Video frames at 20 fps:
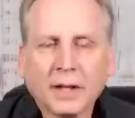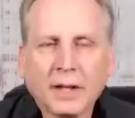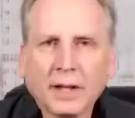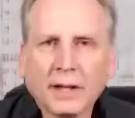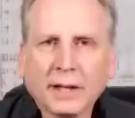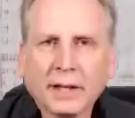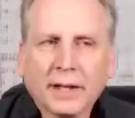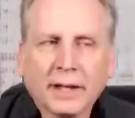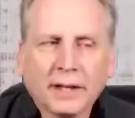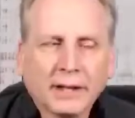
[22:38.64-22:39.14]

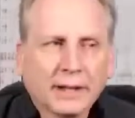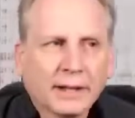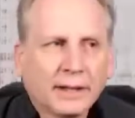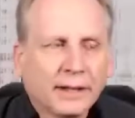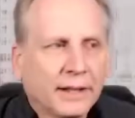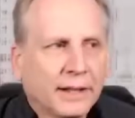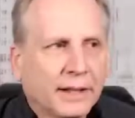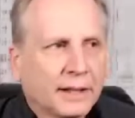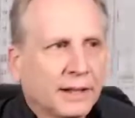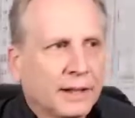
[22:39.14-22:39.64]
Yeah, I like
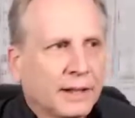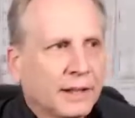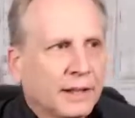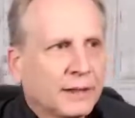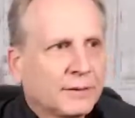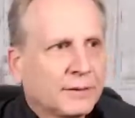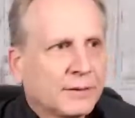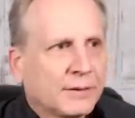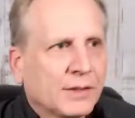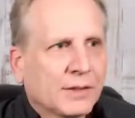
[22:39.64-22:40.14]
that.
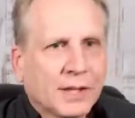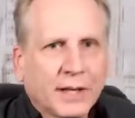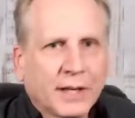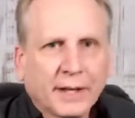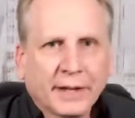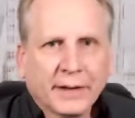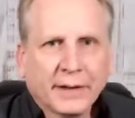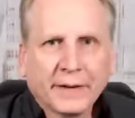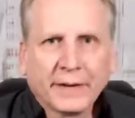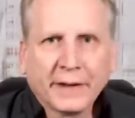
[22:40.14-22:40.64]
Just kind
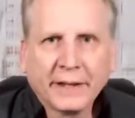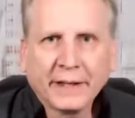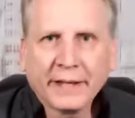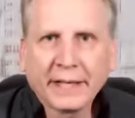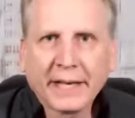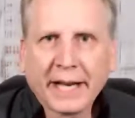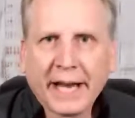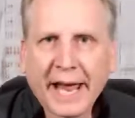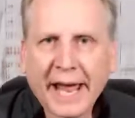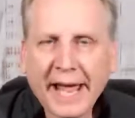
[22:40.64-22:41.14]
of
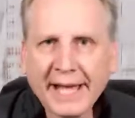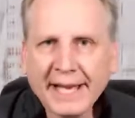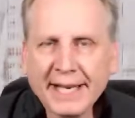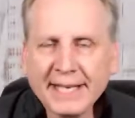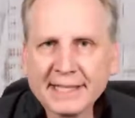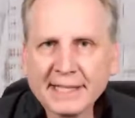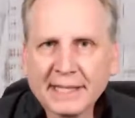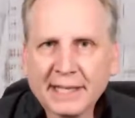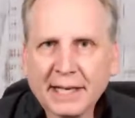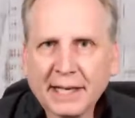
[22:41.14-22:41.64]
thinking ahead of
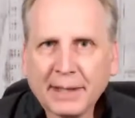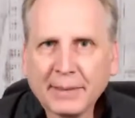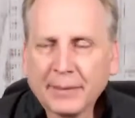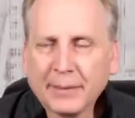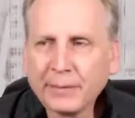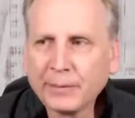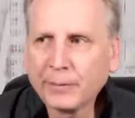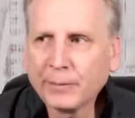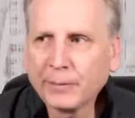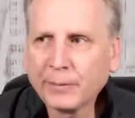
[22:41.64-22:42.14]

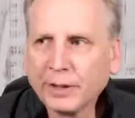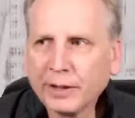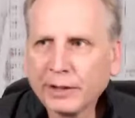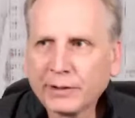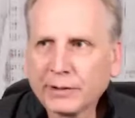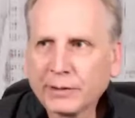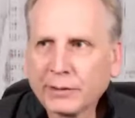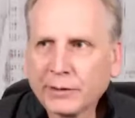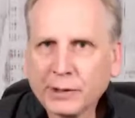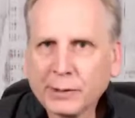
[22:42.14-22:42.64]
time.
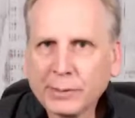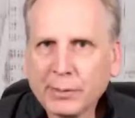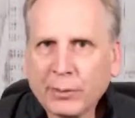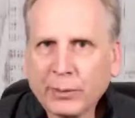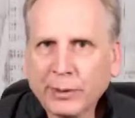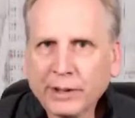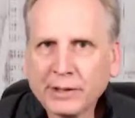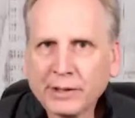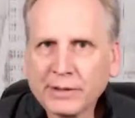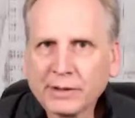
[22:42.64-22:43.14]
Rick's
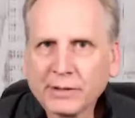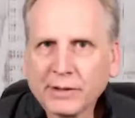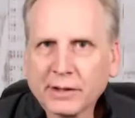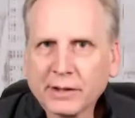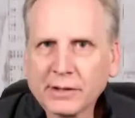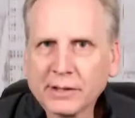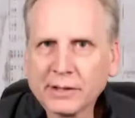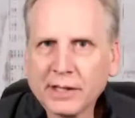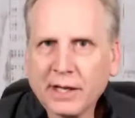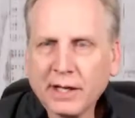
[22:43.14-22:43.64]
point is
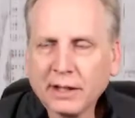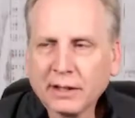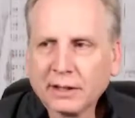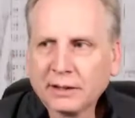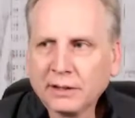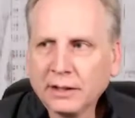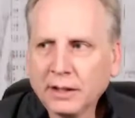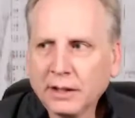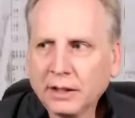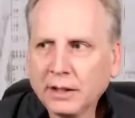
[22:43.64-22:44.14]

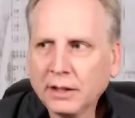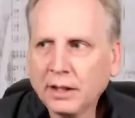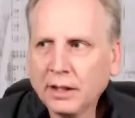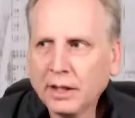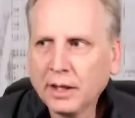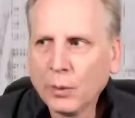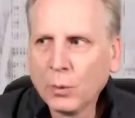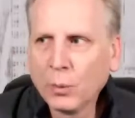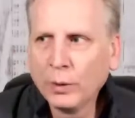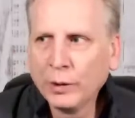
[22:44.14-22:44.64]
solid.
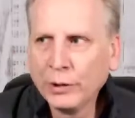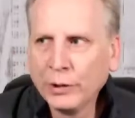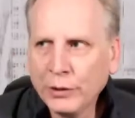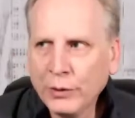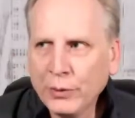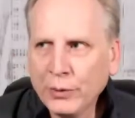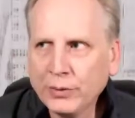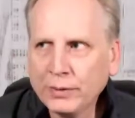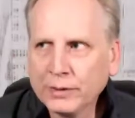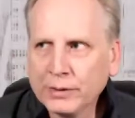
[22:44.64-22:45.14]
When
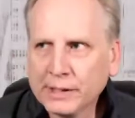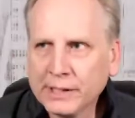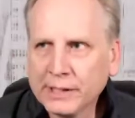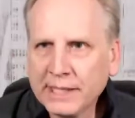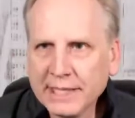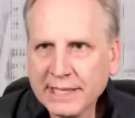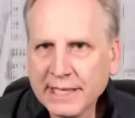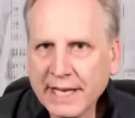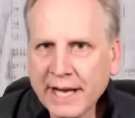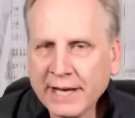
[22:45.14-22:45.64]
you
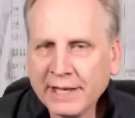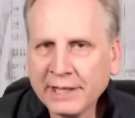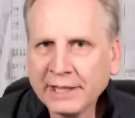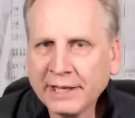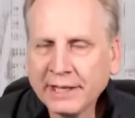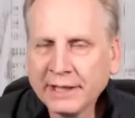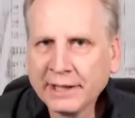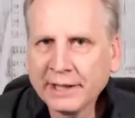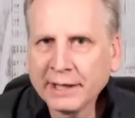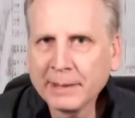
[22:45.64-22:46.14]
sit down and
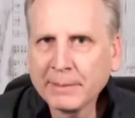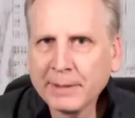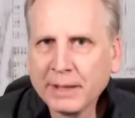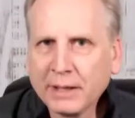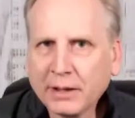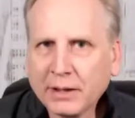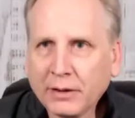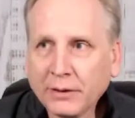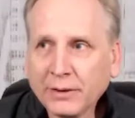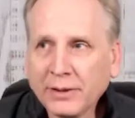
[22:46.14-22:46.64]
you think
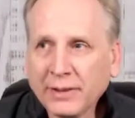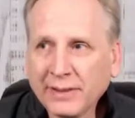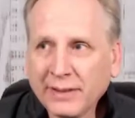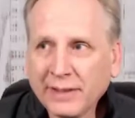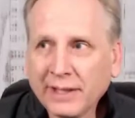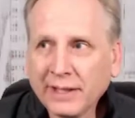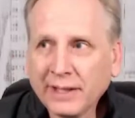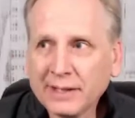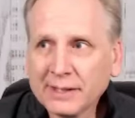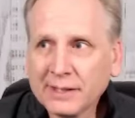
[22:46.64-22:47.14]
about all the
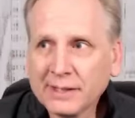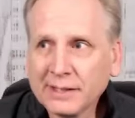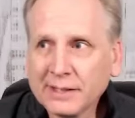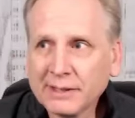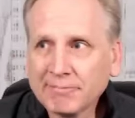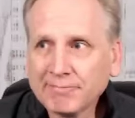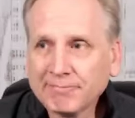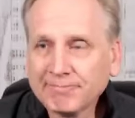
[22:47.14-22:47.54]
things,